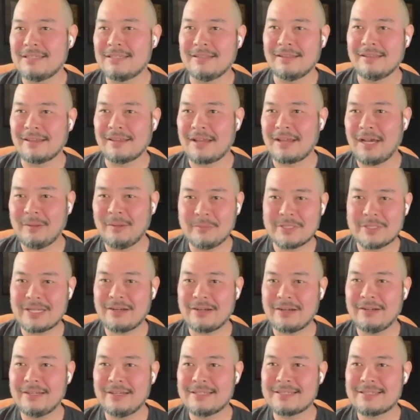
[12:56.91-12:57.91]
and the
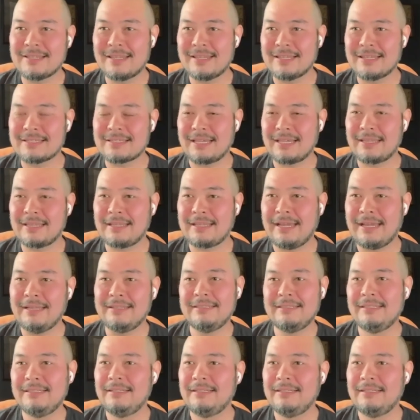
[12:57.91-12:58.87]
commentaries and things like that.